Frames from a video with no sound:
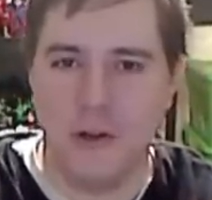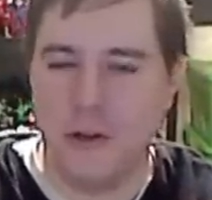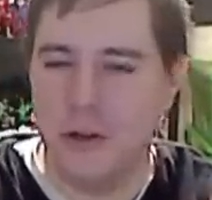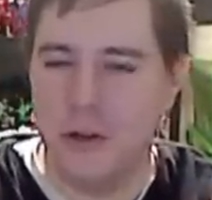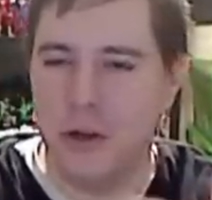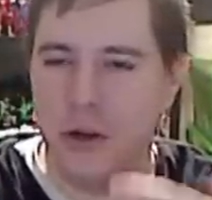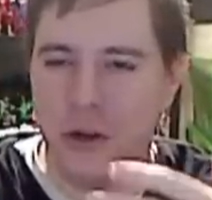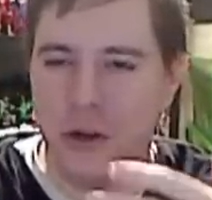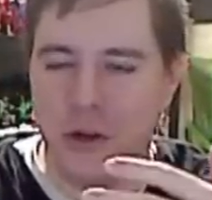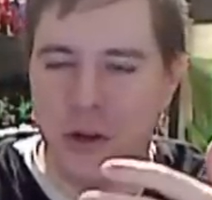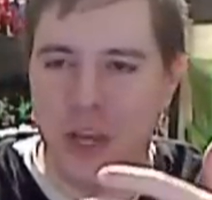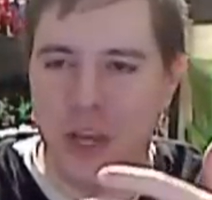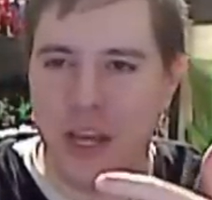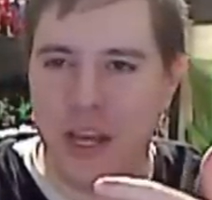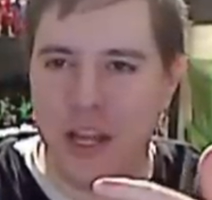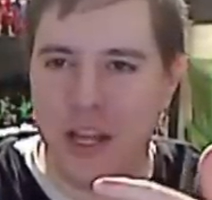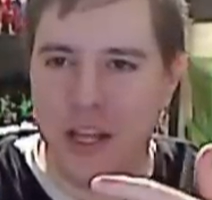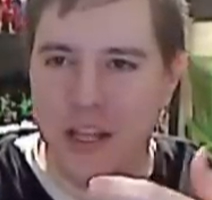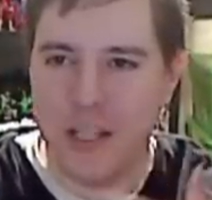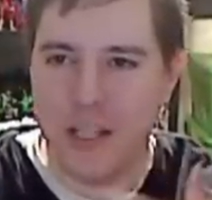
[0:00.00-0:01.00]
You know, you're
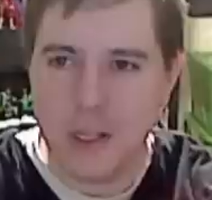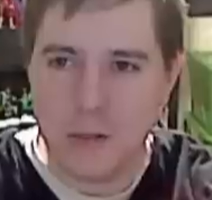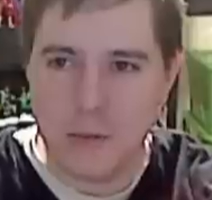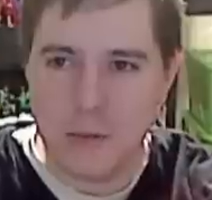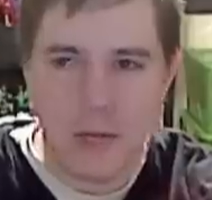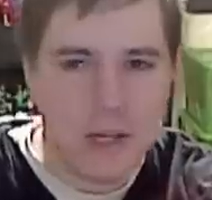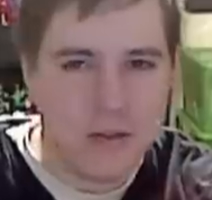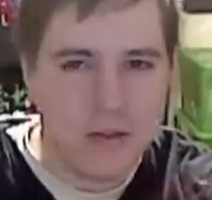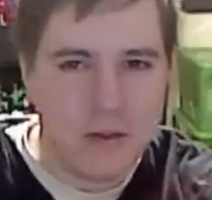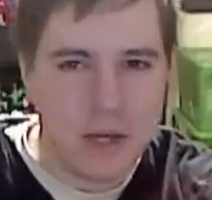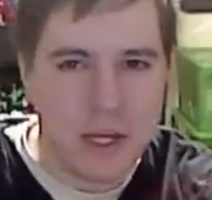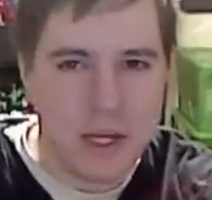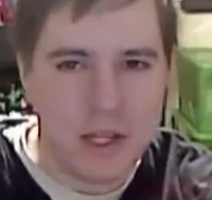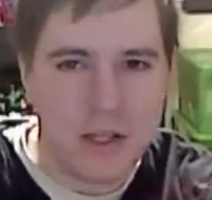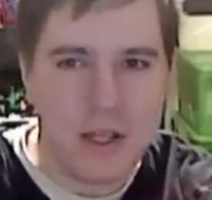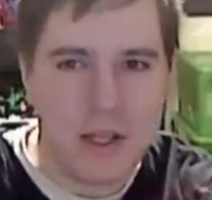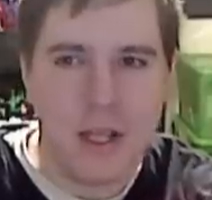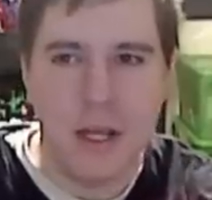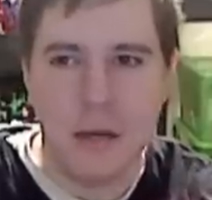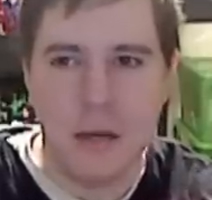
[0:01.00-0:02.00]
getting a little bit of
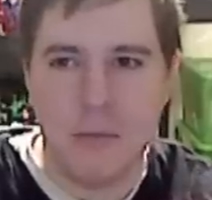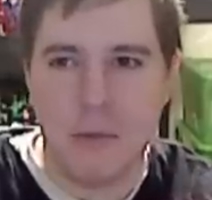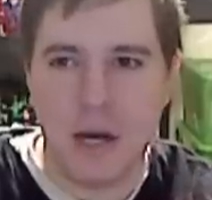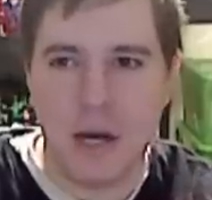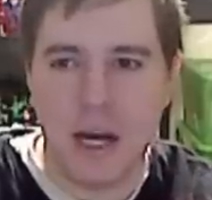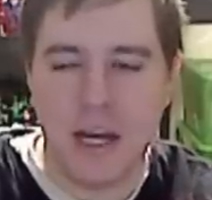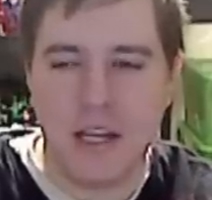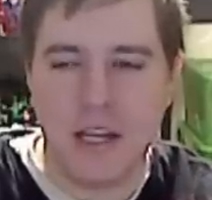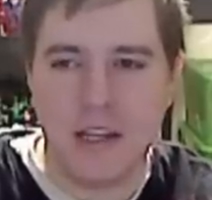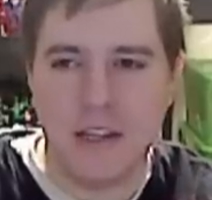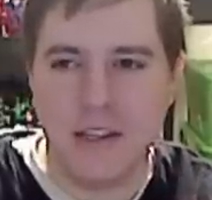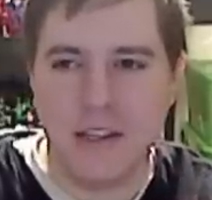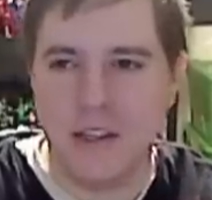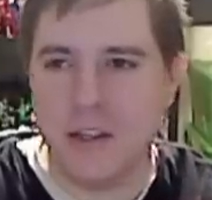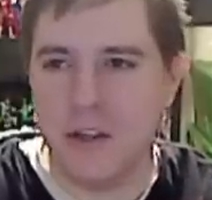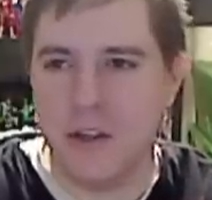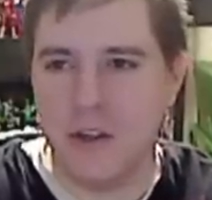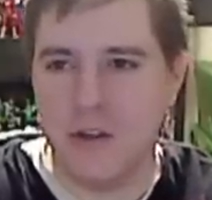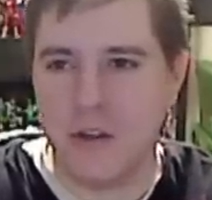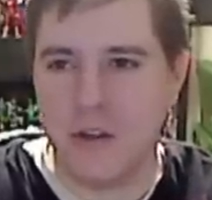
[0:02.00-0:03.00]
it, but,
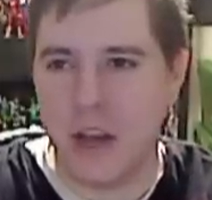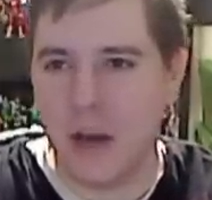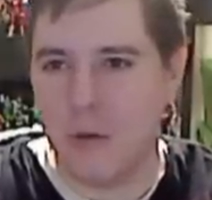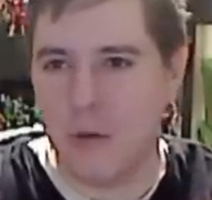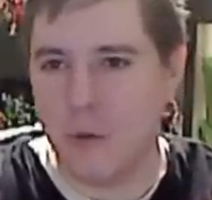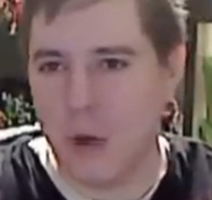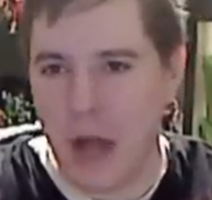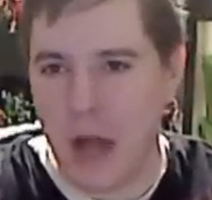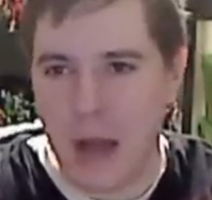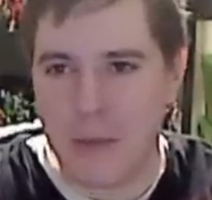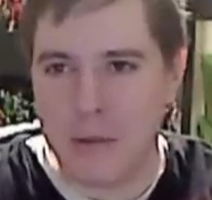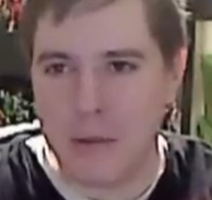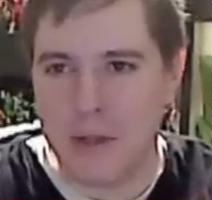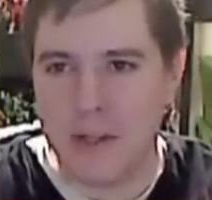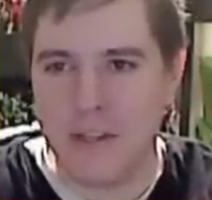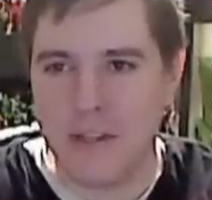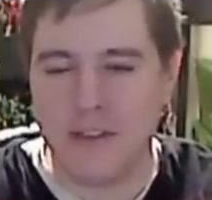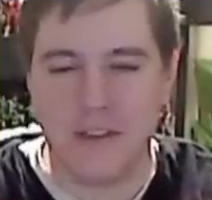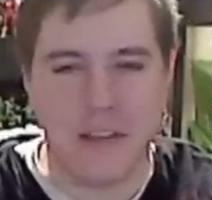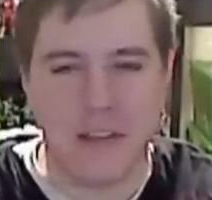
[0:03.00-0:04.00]
you know, you've got
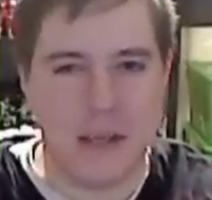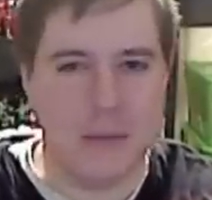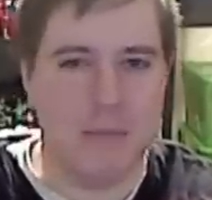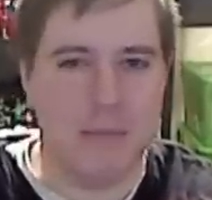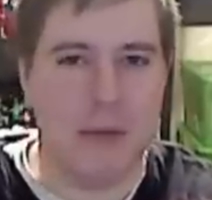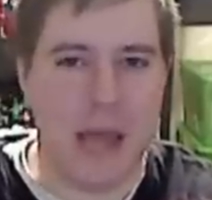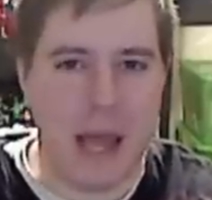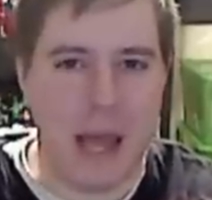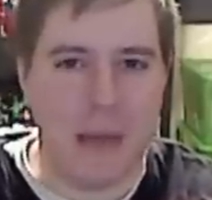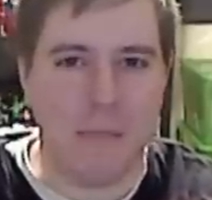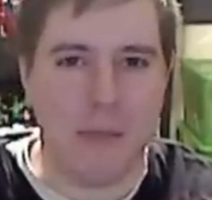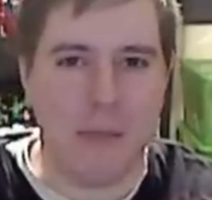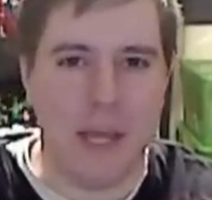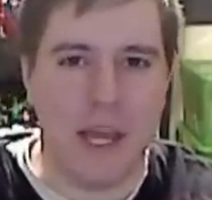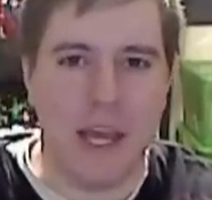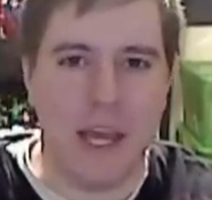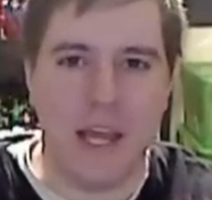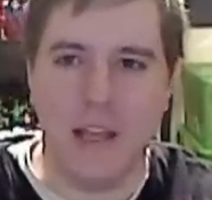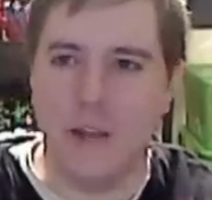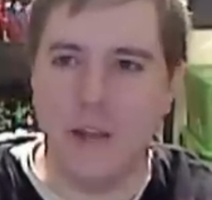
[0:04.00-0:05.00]
Robin instead of
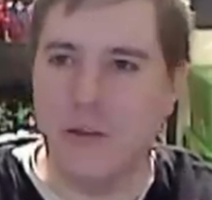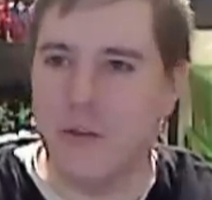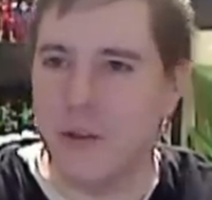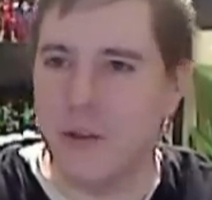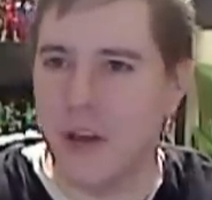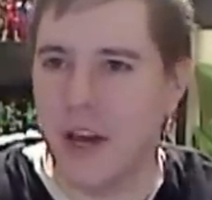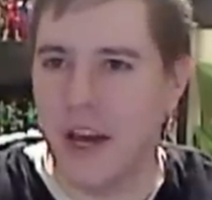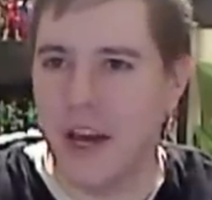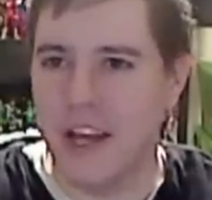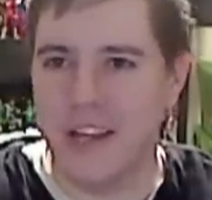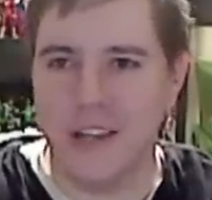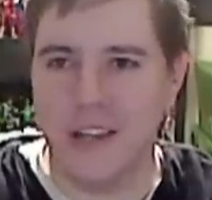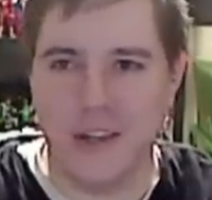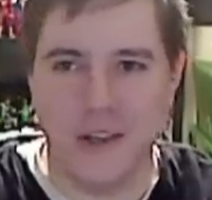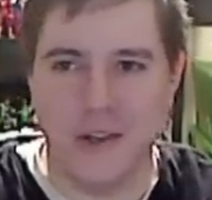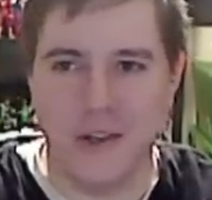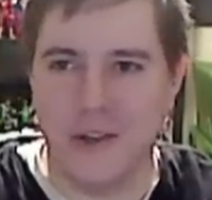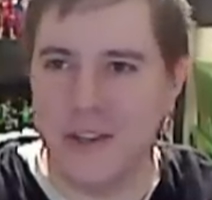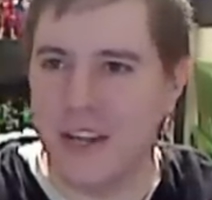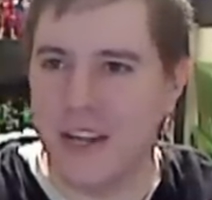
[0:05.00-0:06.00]
Batman, you've got, you
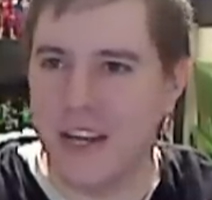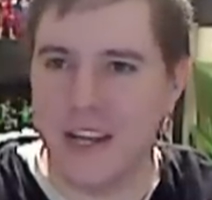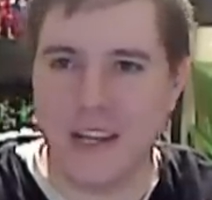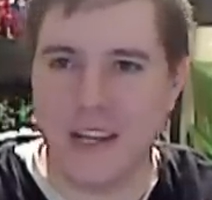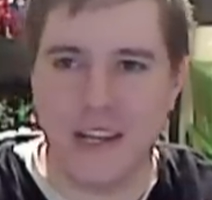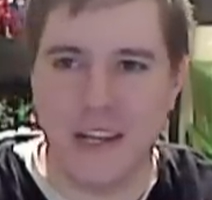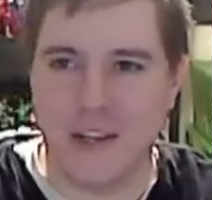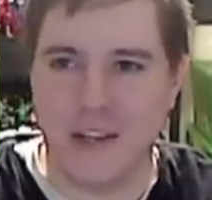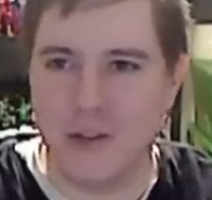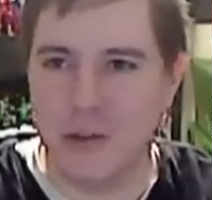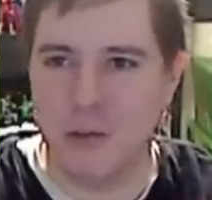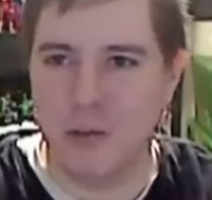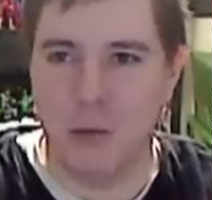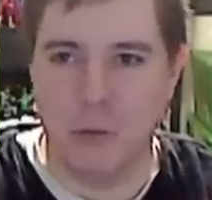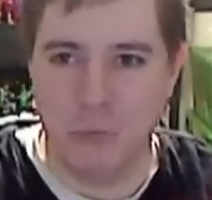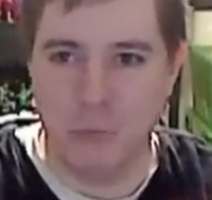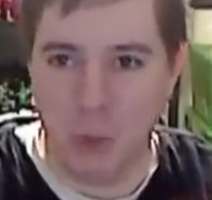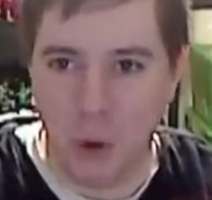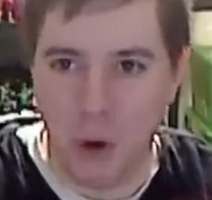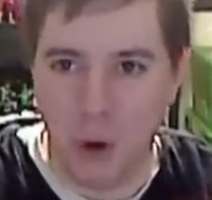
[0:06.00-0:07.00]
know, like
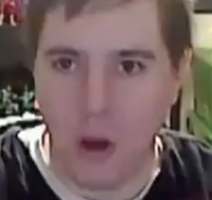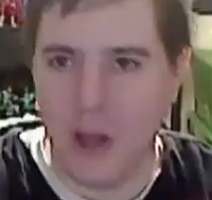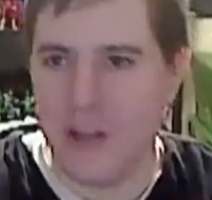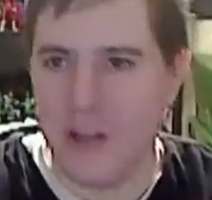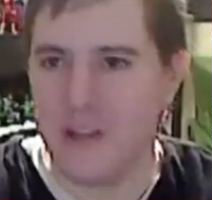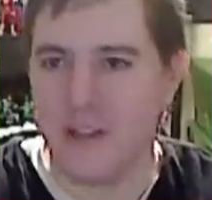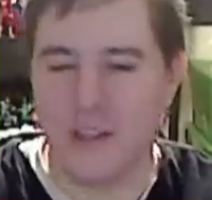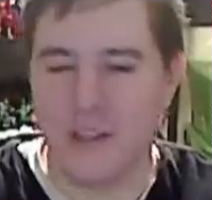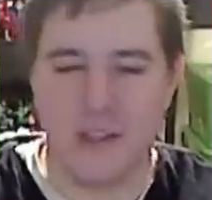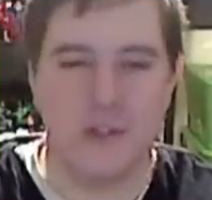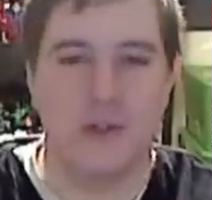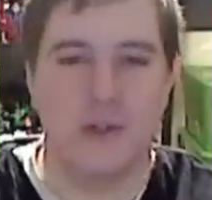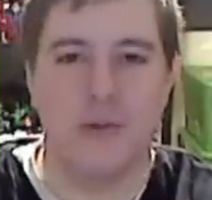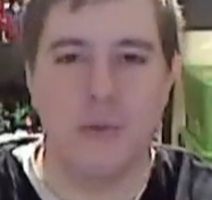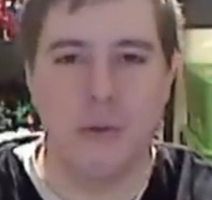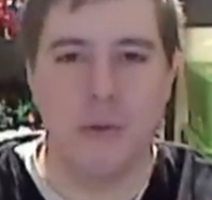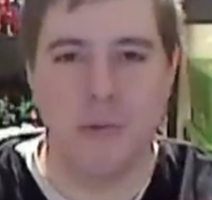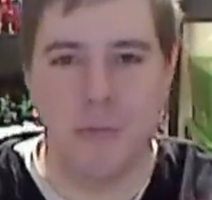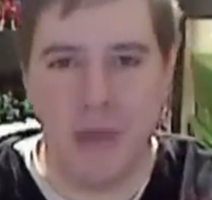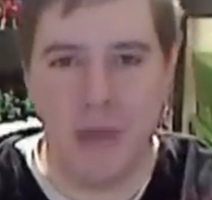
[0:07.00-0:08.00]
Superboy instead of
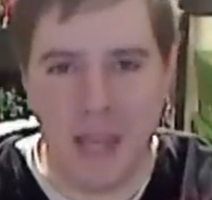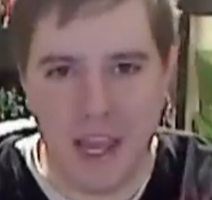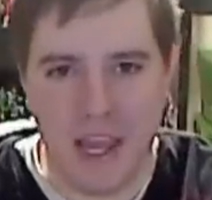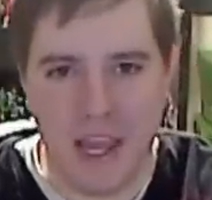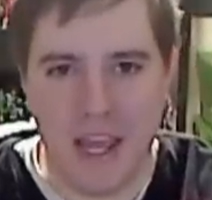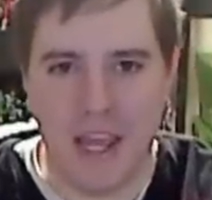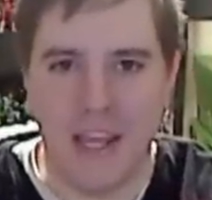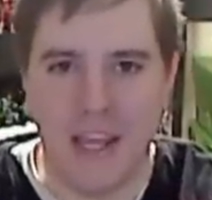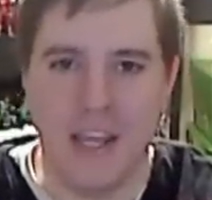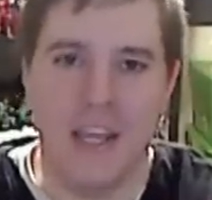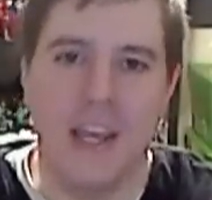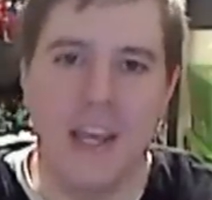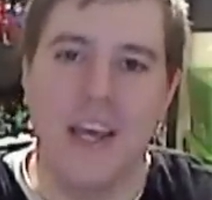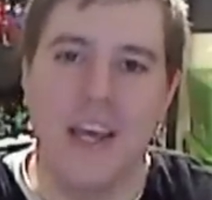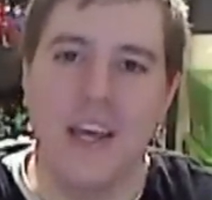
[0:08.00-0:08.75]
Superman,